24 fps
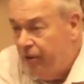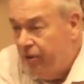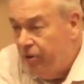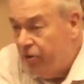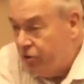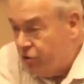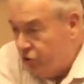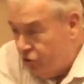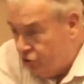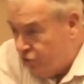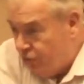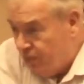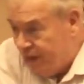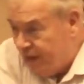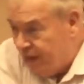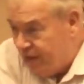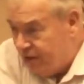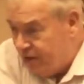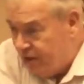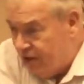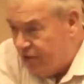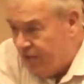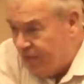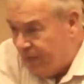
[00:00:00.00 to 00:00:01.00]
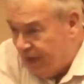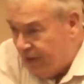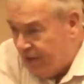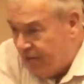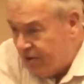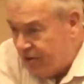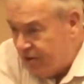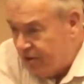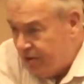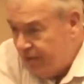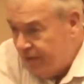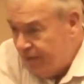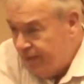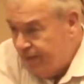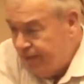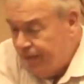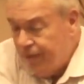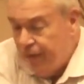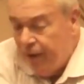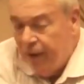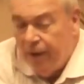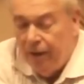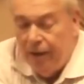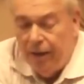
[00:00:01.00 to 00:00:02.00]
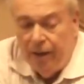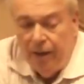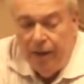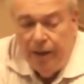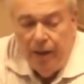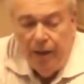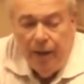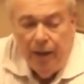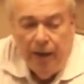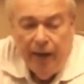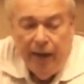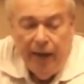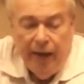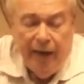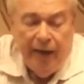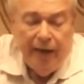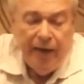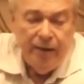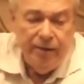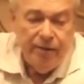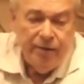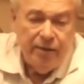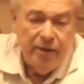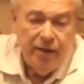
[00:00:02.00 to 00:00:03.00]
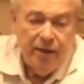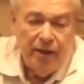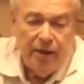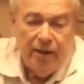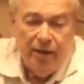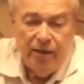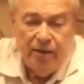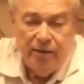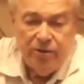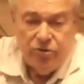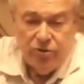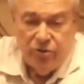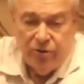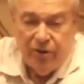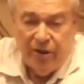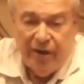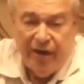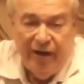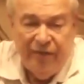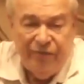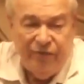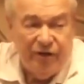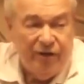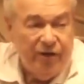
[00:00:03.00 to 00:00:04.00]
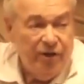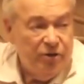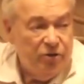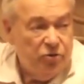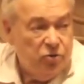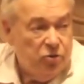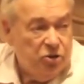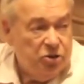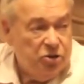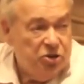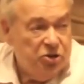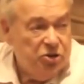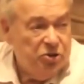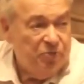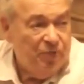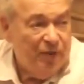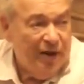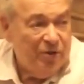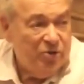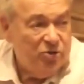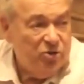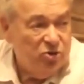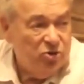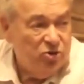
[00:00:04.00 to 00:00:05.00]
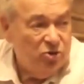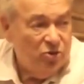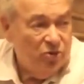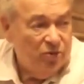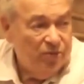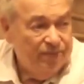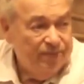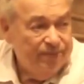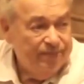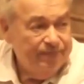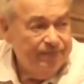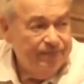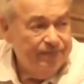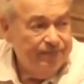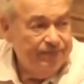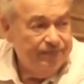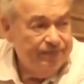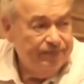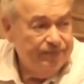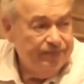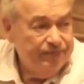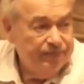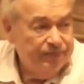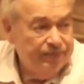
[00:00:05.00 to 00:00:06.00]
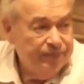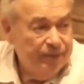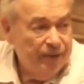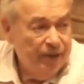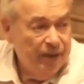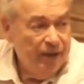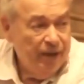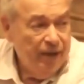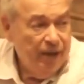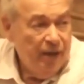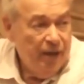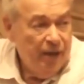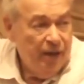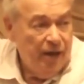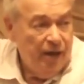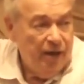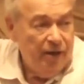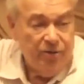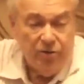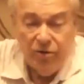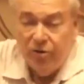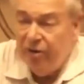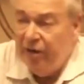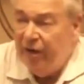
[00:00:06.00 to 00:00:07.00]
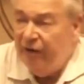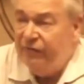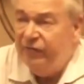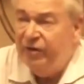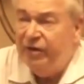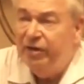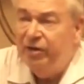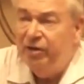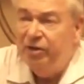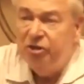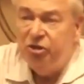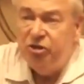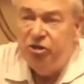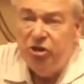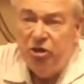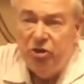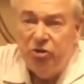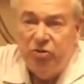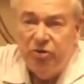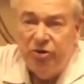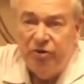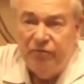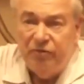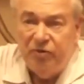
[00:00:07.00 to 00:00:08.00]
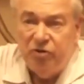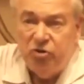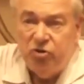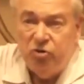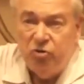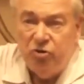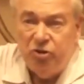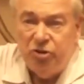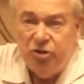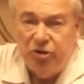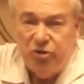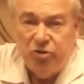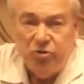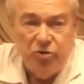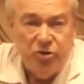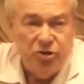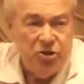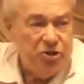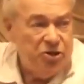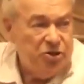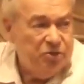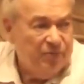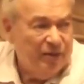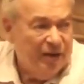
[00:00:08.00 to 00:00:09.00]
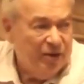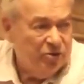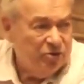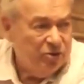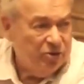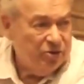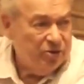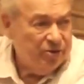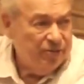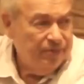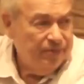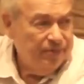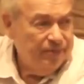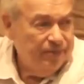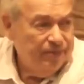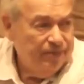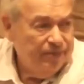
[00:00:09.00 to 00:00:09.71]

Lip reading: This is a tremendous intermarriage. And so they're going to have to kill the Christian spouses too. They're going to have to kill the children of the Jewish and Christian spouses.